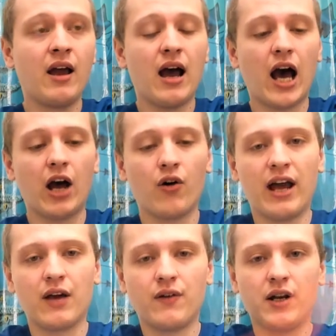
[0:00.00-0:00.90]
I don't
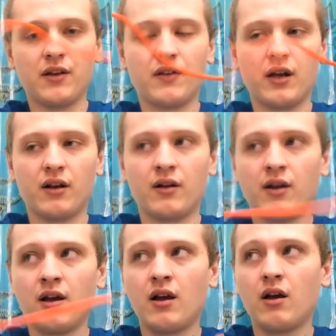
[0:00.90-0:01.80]
have anything
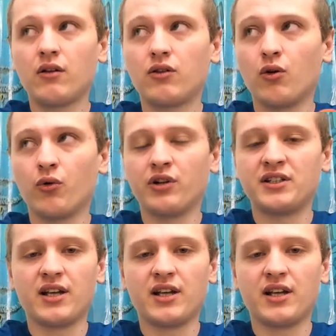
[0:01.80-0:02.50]
to really say